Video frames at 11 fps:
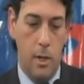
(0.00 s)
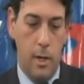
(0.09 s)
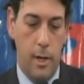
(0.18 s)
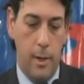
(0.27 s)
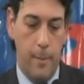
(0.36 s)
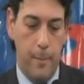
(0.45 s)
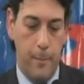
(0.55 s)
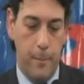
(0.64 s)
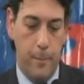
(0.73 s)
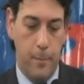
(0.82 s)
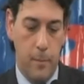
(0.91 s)
Um,
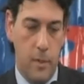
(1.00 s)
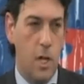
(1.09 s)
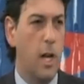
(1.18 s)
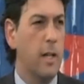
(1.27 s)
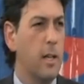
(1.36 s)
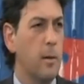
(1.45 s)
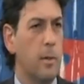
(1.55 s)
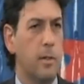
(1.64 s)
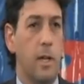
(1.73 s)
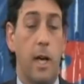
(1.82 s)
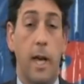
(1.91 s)
Don
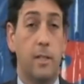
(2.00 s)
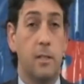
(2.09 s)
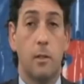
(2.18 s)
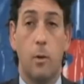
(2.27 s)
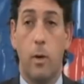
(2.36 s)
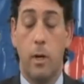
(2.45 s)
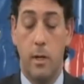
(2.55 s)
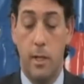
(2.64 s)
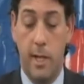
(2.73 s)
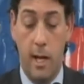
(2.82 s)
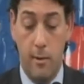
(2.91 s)
Kilmer, excellent lawyer
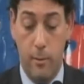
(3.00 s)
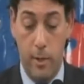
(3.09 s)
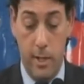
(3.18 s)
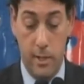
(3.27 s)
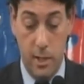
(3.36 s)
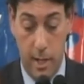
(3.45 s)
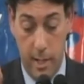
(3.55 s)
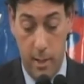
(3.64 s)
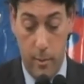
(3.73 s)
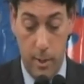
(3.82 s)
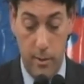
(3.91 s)
in California. Sorry, I
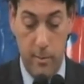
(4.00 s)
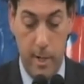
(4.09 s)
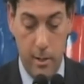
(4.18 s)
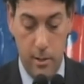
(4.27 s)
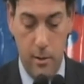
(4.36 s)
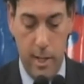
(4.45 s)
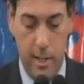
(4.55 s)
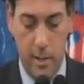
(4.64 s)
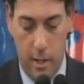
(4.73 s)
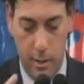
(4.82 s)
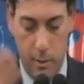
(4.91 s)
didn't want to leave him out. So, okay,
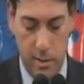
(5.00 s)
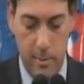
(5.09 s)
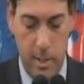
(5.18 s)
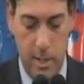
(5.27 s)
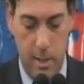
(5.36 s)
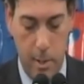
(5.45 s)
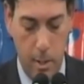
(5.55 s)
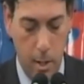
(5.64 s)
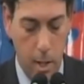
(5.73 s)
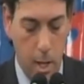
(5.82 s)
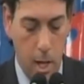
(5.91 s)
Don, don't send me an email.
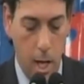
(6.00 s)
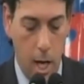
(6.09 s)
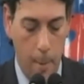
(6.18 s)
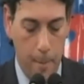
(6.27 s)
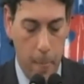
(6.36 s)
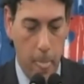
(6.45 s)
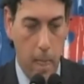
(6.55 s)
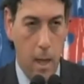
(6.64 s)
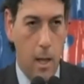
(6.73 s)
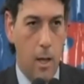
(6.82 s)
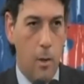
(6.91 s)
Um,
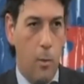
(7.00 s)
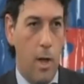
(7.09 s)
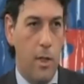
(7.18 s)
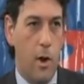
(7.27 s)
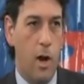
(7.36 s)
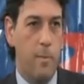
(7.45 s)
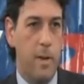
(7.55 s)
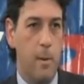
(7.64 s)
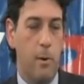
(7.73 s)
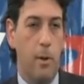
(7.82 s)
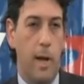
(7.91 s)
while there are
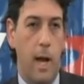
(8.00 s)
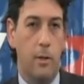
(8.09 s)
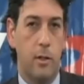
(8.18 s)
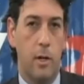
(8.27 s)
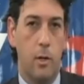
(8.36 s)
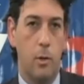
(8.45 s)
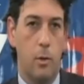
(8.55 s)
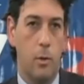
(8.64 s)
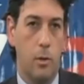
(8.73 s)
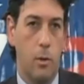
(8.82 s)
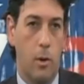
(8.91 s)
people out there who,
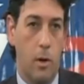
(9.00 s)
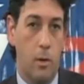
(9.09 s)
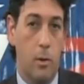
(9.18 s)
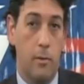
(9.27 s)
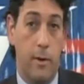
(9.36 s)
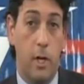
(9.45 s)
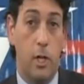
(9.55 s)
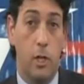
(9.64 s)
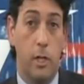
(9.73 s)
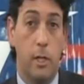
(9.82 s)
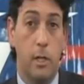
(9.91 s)
who, are, who are very
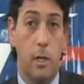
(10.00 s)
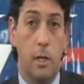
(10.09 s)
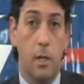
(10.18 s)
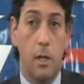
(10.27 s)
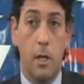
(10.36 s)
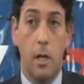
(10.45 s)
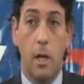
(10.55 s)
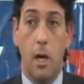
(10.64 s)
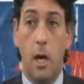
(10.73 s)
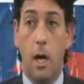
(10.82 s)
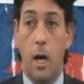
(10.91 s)
good
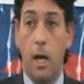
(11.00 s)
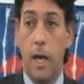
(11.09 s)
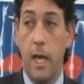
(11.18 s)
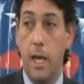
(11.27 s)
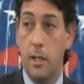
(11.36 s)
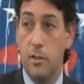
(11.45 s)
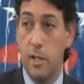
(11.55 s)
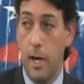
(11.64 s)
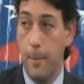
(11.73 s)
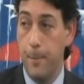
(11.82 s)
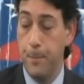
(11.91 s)
uh, and,
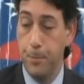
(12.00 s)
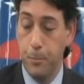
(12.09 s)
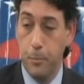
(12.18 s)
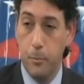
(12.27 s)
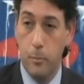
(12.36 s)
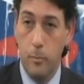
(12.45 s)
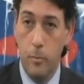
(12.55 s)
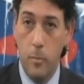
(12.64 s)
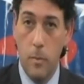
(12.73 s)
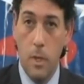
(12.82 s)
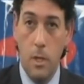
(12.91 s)
um,
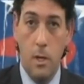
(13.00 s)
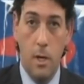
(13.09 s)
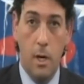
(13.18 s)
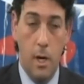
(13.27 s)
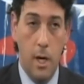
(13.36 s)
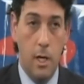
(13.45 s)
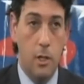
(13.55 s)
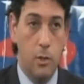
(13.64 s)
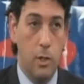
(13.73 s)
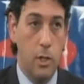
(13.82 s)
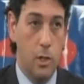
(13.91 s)
uh, and are
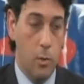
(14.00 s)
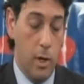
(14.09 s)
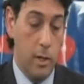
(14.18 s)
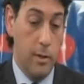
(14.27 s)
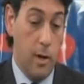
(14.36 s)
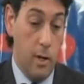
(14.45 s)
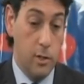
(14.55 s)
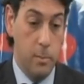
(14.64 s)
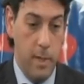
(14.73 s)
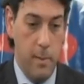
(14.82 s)
doing good work, there are also